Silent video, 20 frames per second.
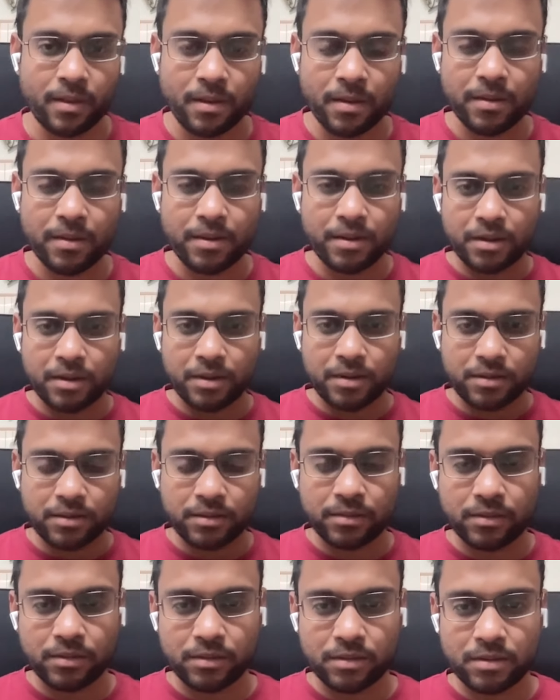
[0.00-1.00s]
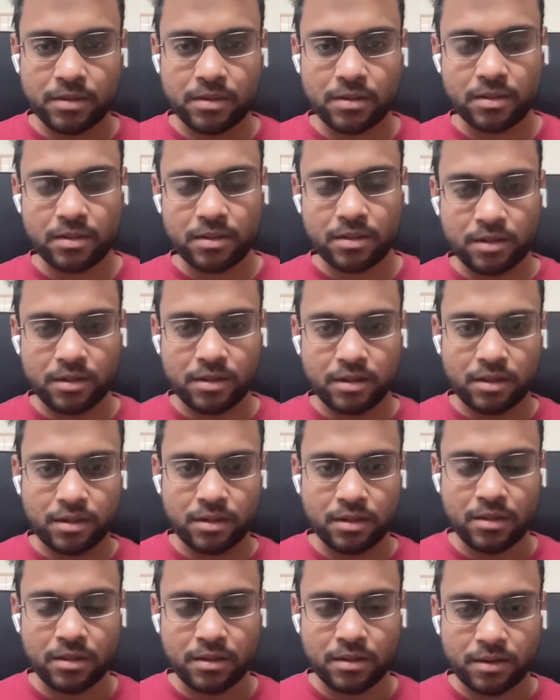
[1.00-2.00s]

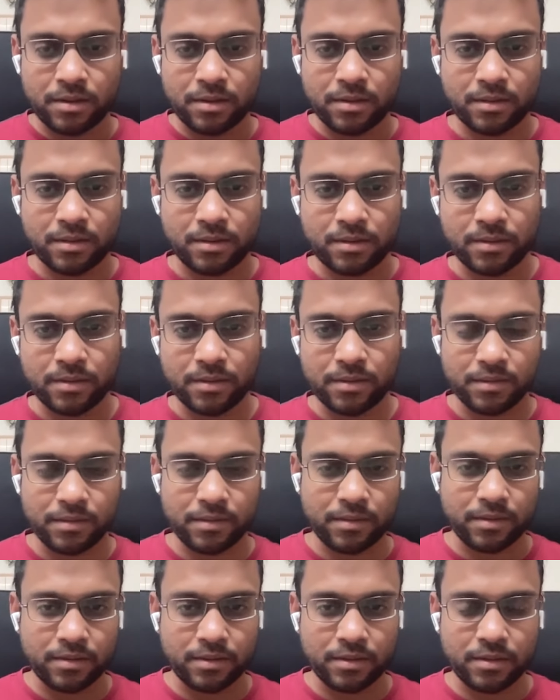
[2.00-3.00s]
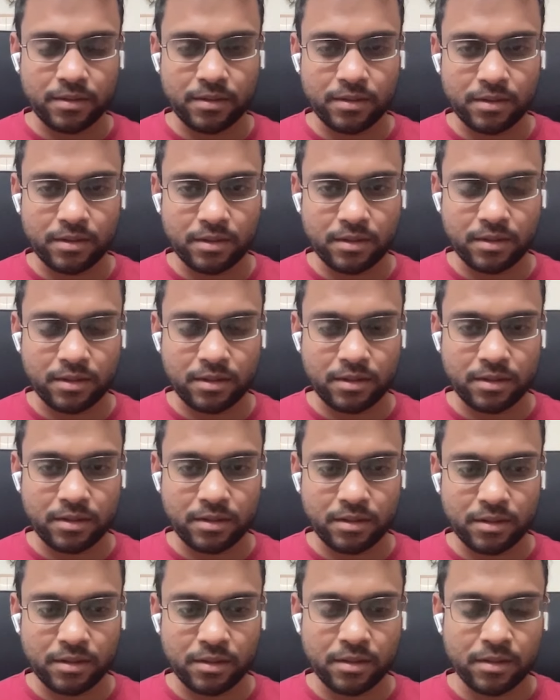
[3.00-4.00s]

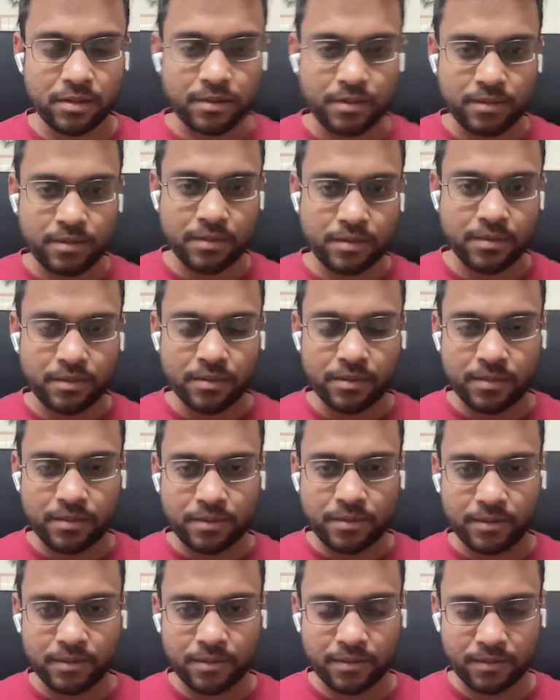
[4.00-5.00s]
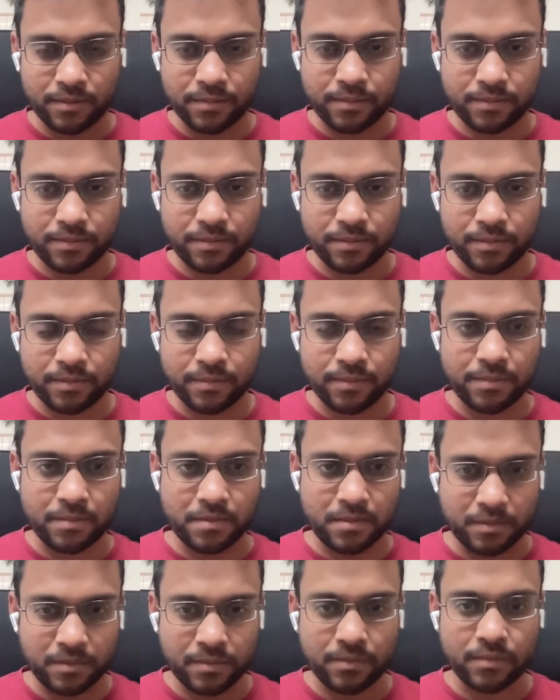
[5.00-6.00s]

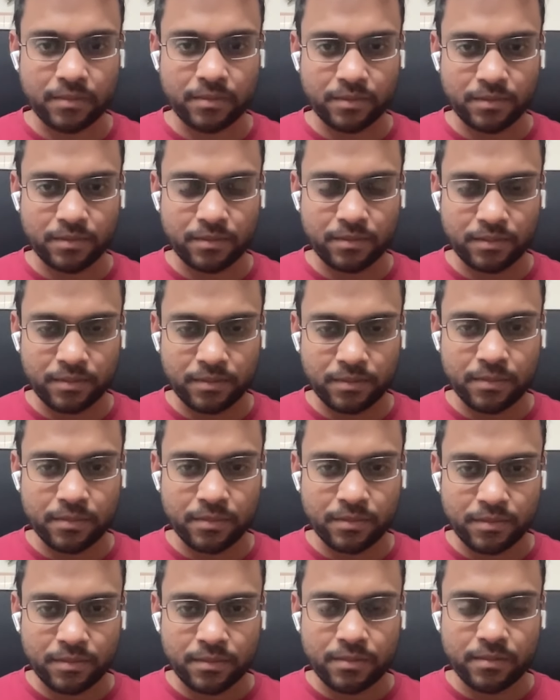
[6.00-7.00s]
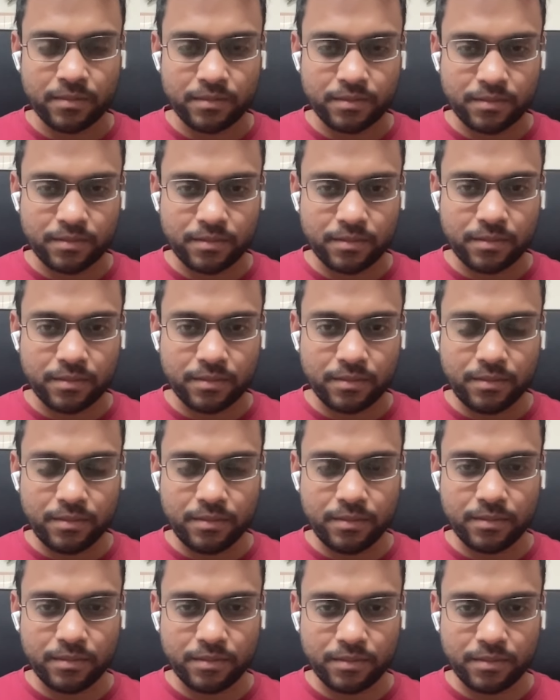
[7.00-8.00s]
The person shown says nothing.